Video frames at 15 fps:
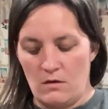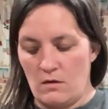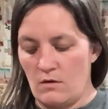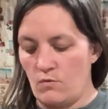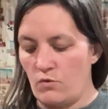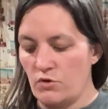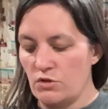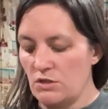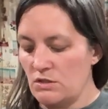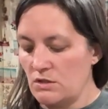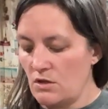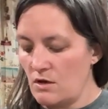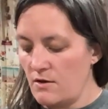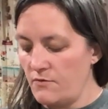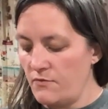And we're just
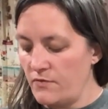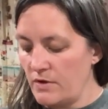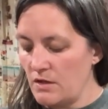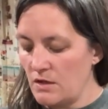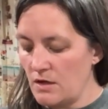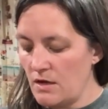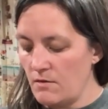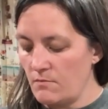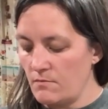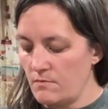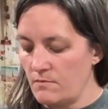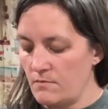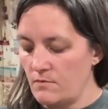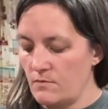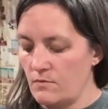gonna fill it up.
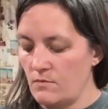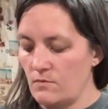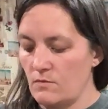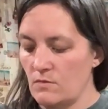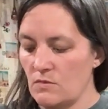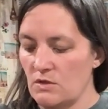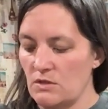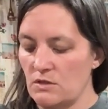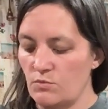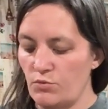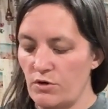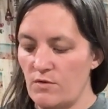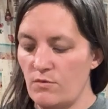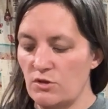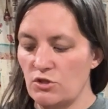This is
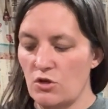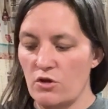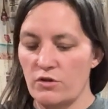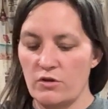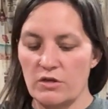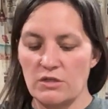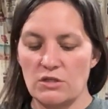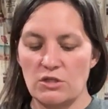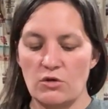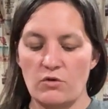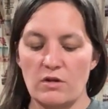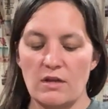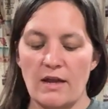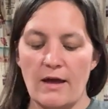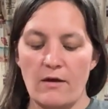pretty much all there is to
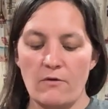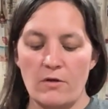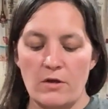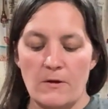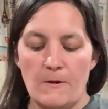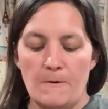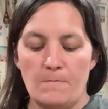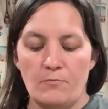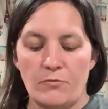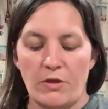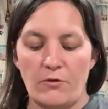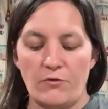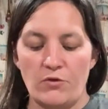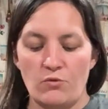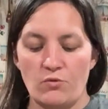it. Now,
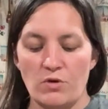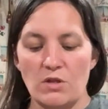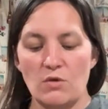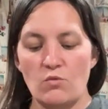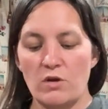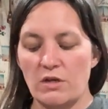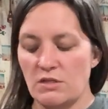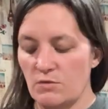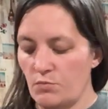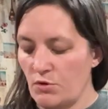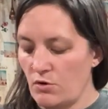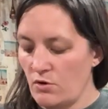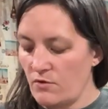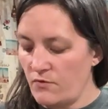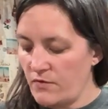if you really wanted to
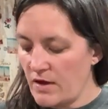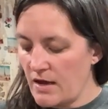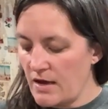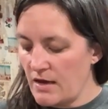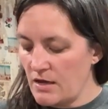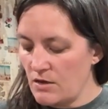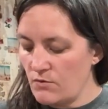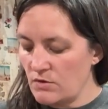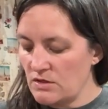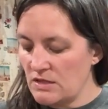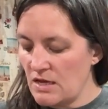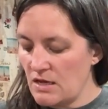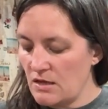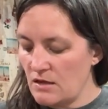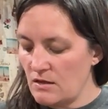purify it, you
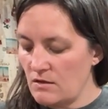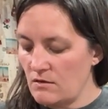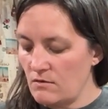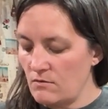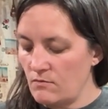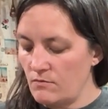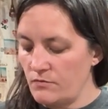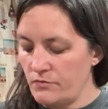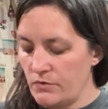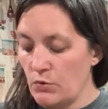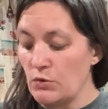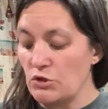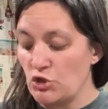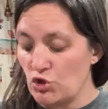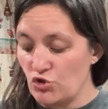
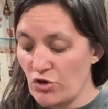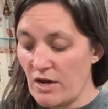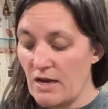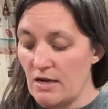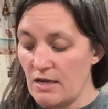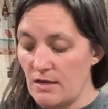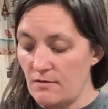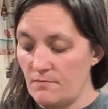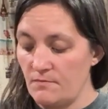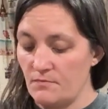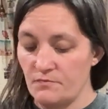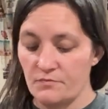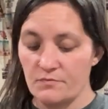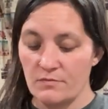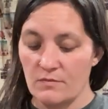would strain it
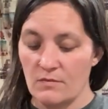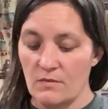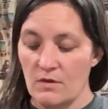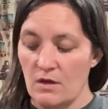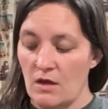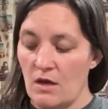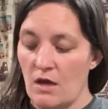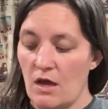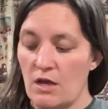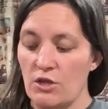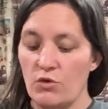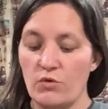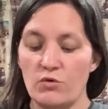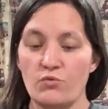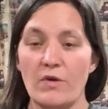and you
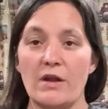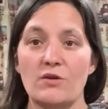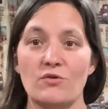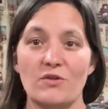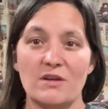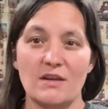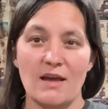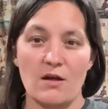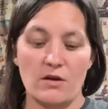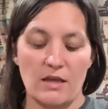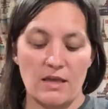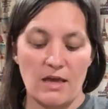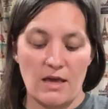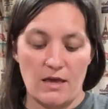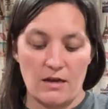would render it down
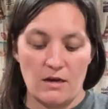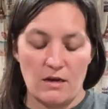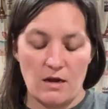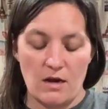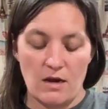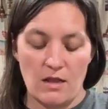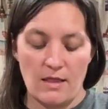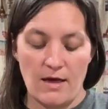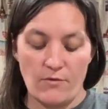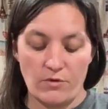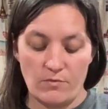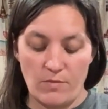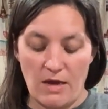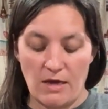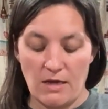again. And that would
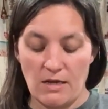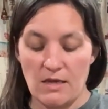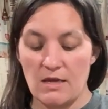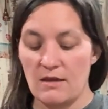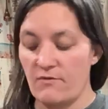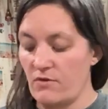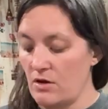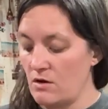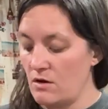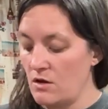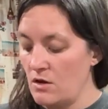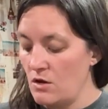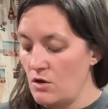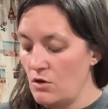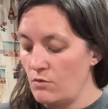make an even
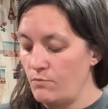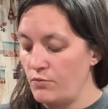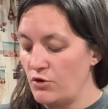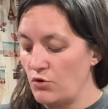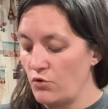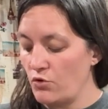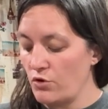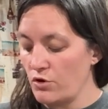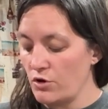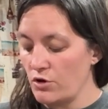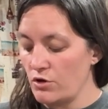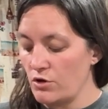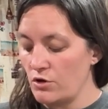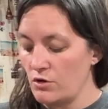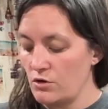
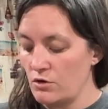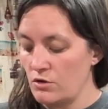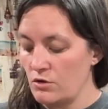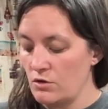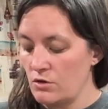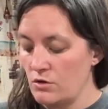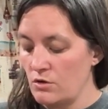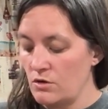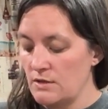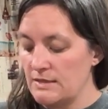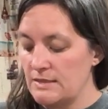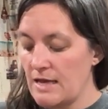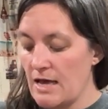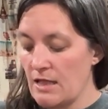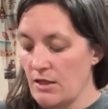purer
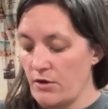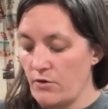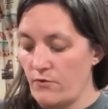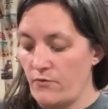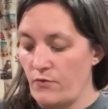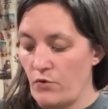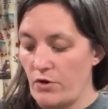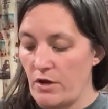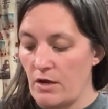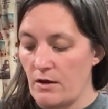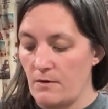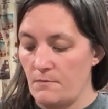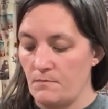tallow for you.